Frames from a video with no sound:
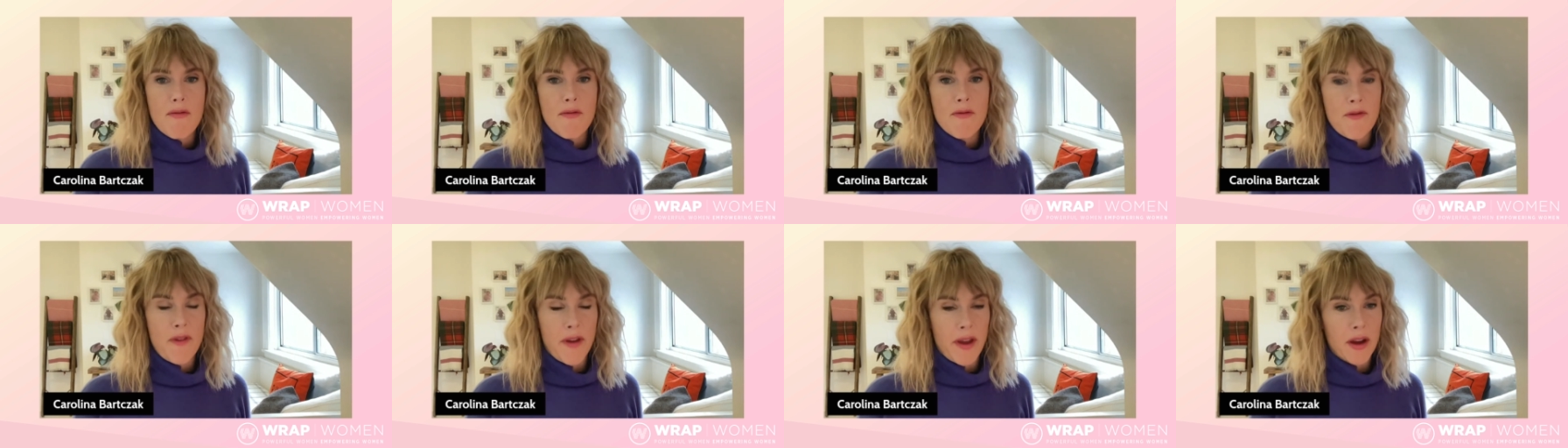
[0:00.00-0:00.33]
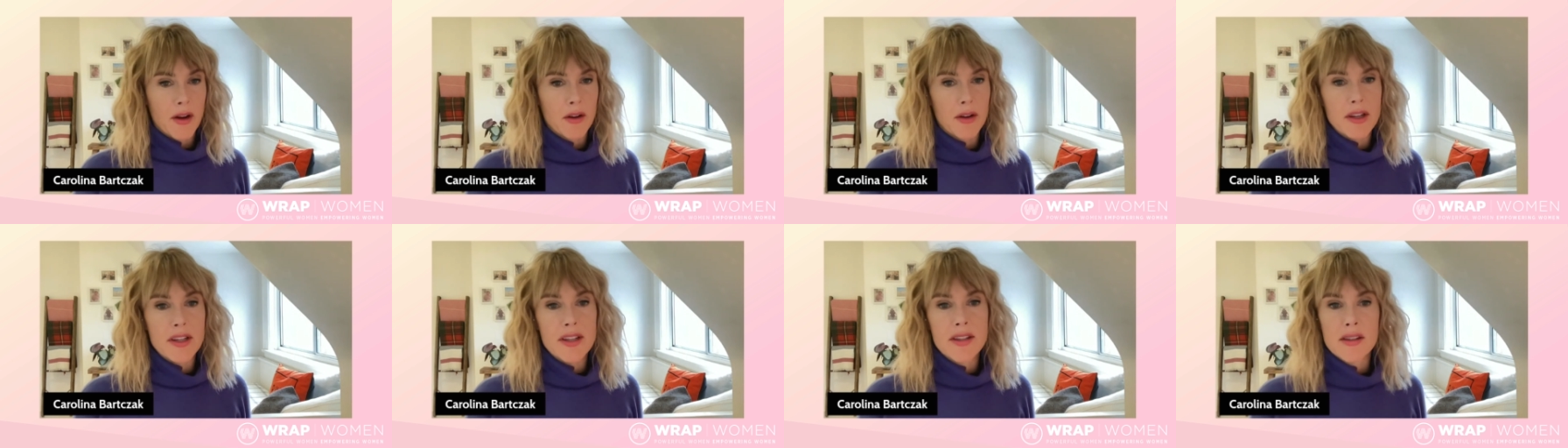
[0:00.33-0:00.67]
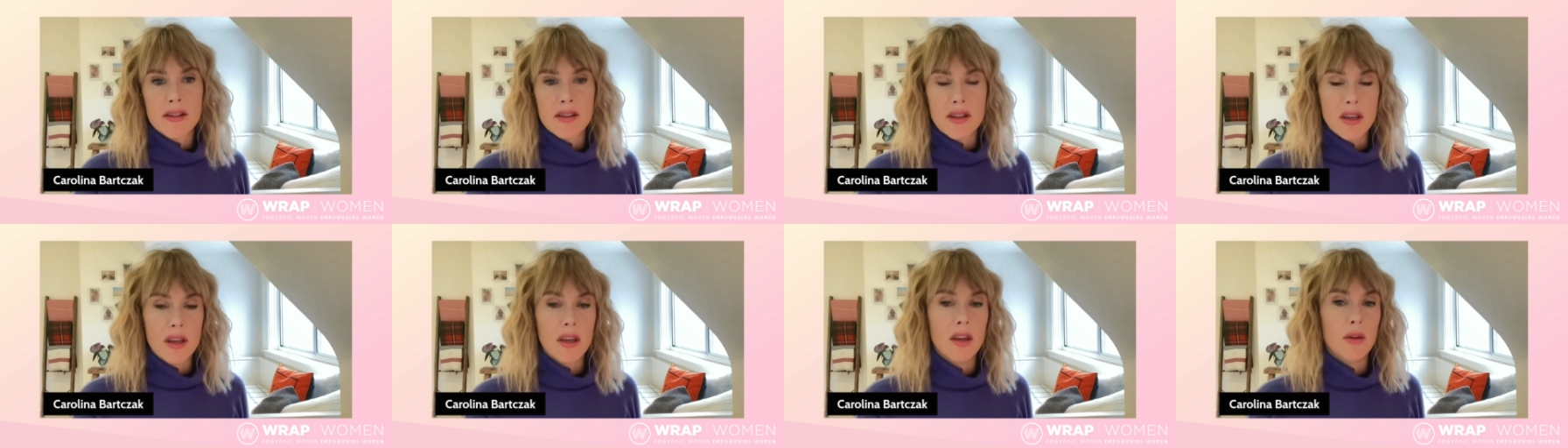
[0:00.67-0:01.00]
very
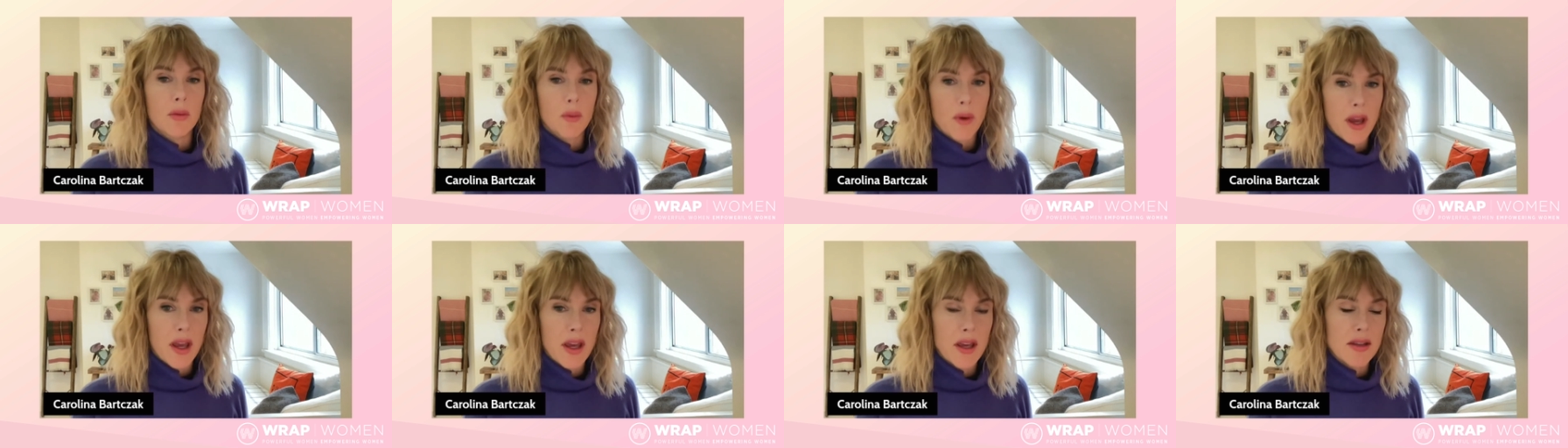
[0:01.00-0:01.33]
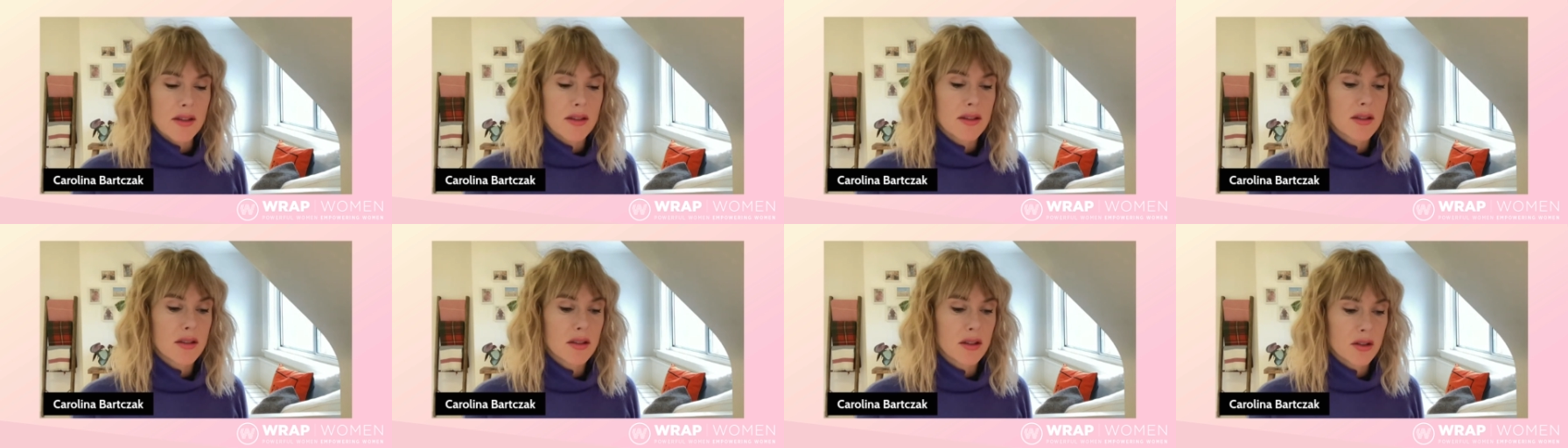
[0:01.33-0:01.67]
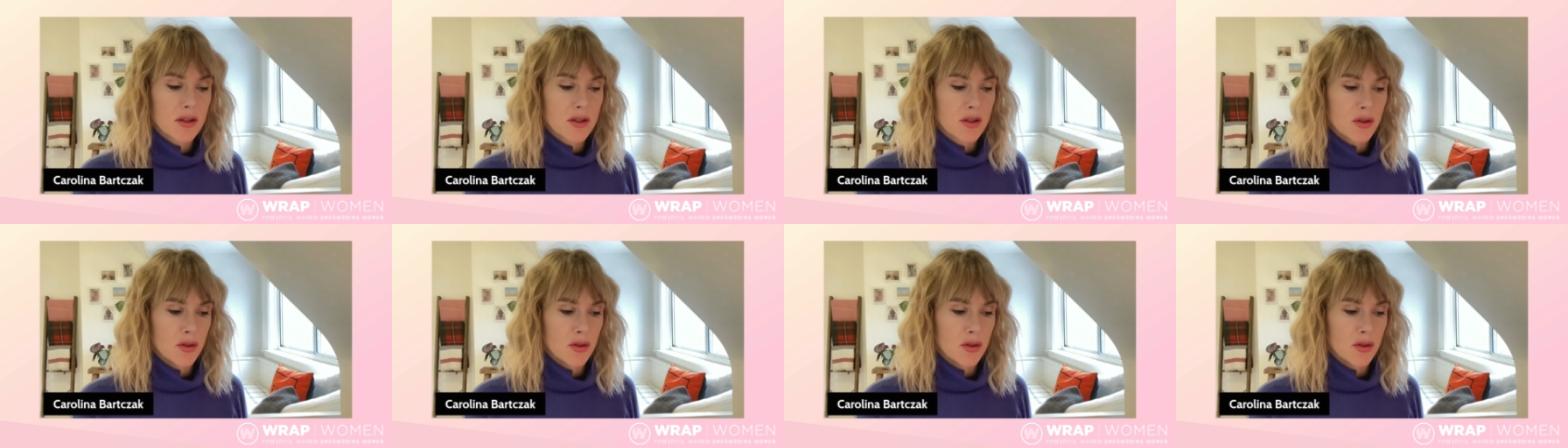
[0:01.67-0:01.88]
sneaky ways